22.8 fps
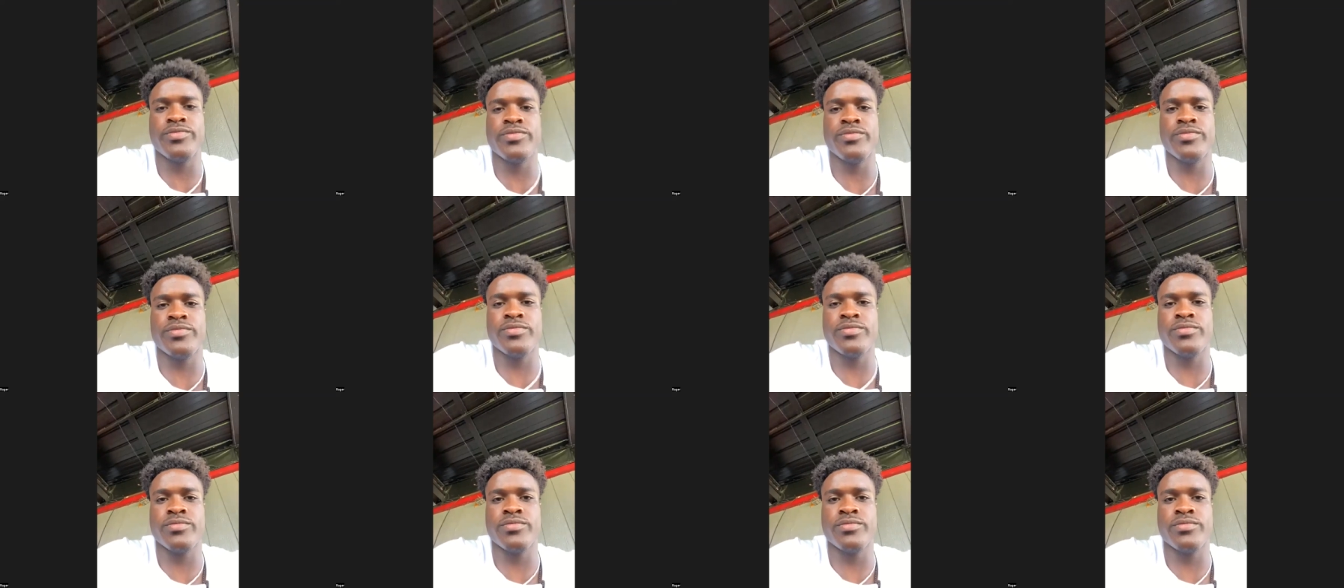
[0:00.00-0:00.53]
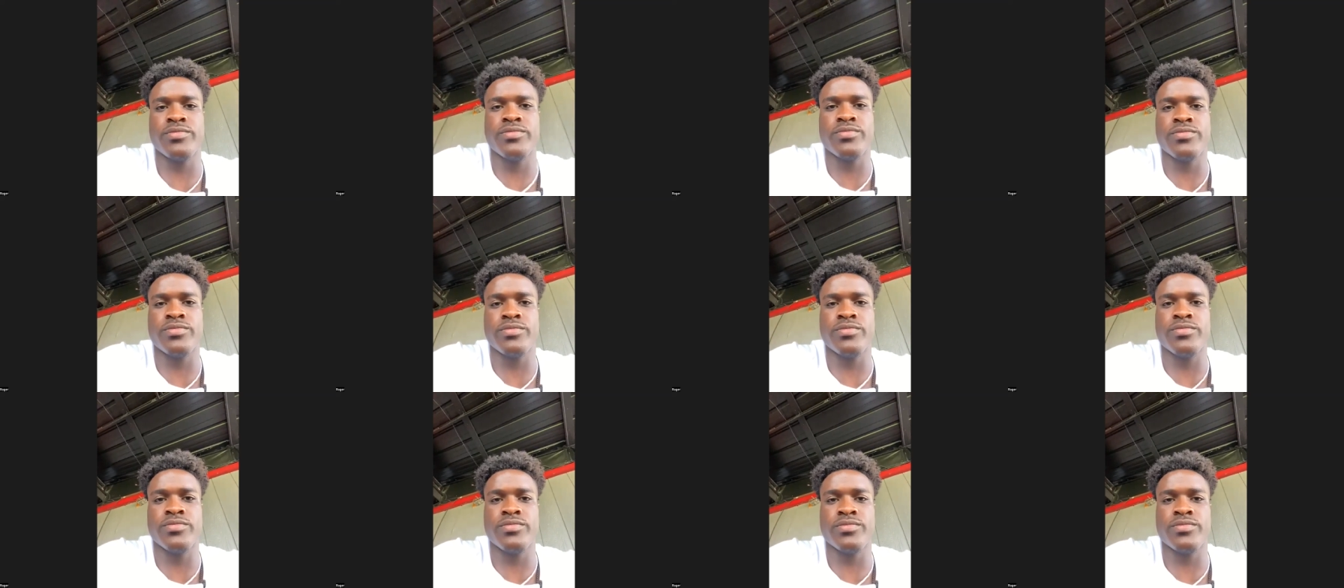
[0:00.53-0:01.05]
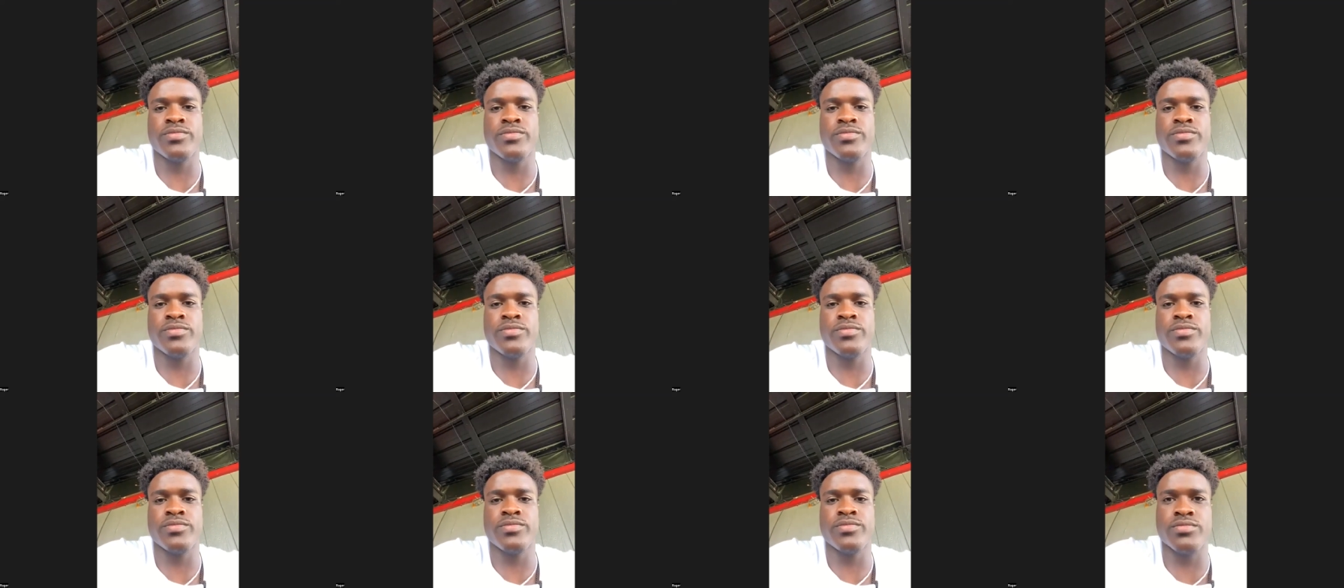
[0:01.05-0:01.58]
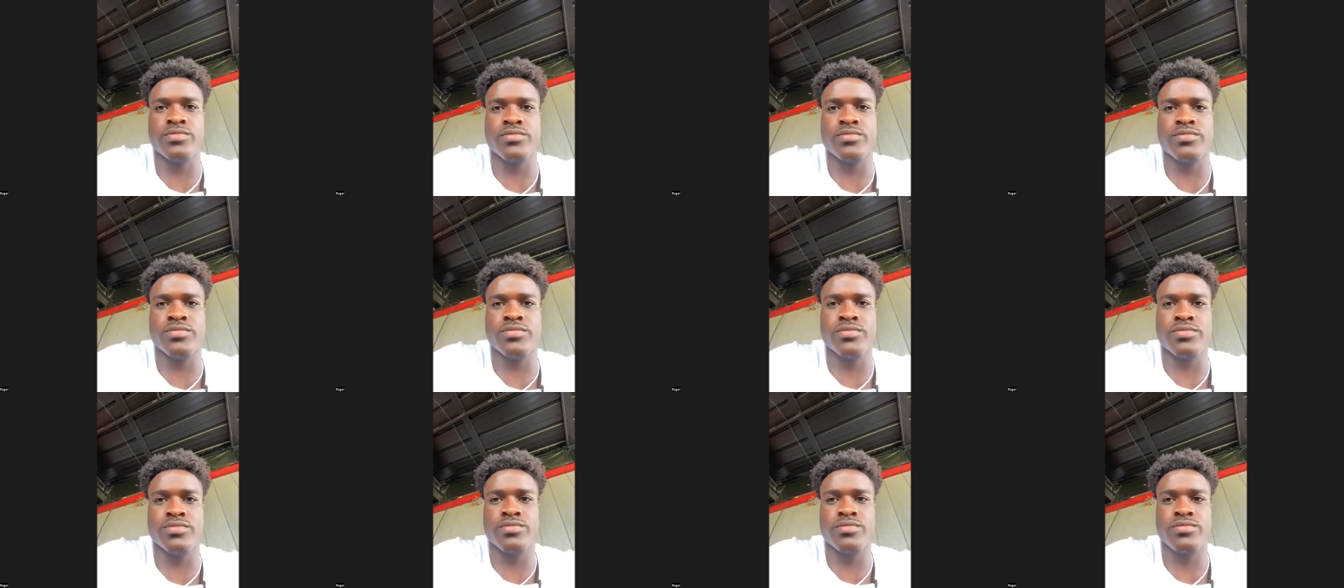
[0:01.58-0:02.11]
What do you remember about that matchup
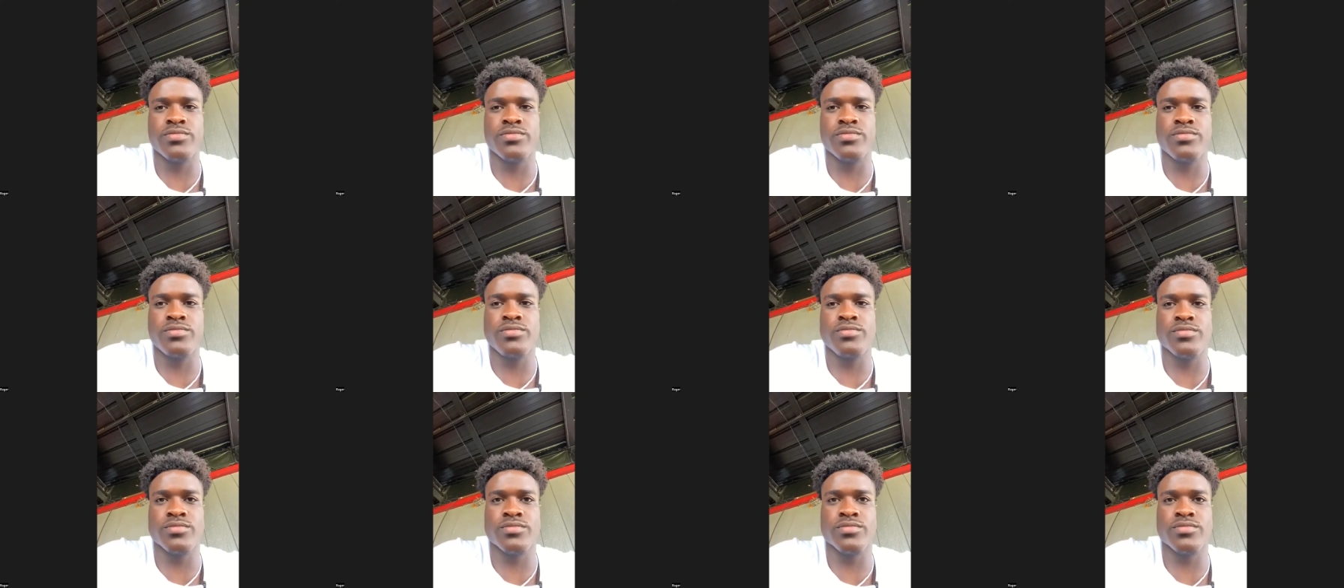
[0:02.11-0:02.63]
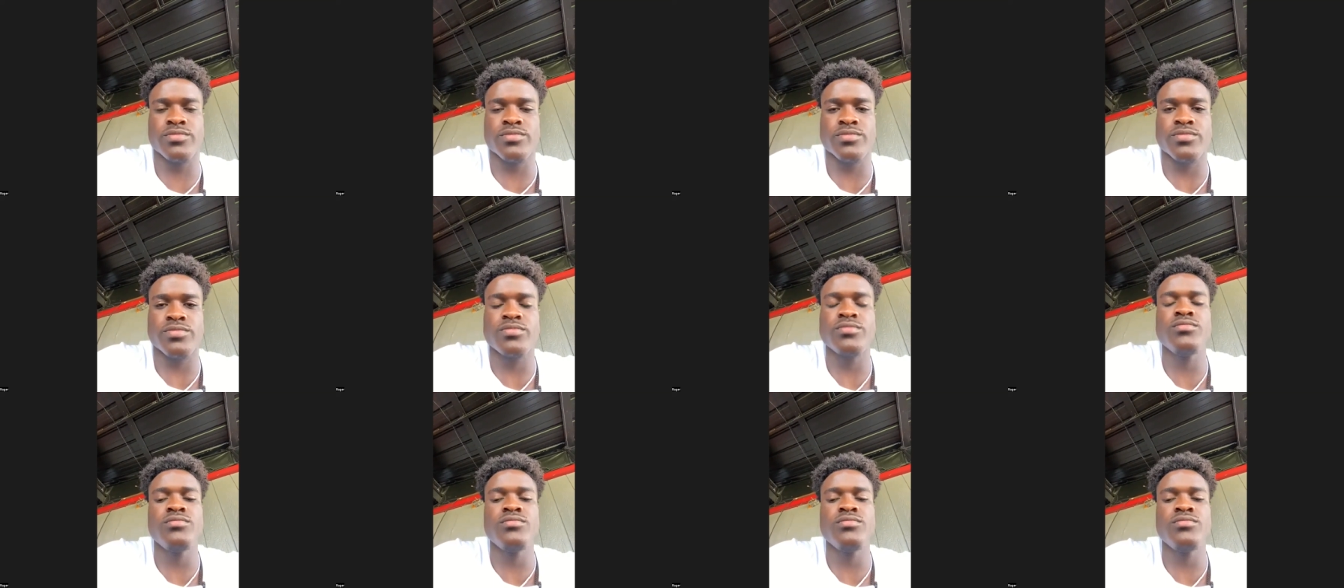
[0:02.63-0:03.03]
with Treylon Burks?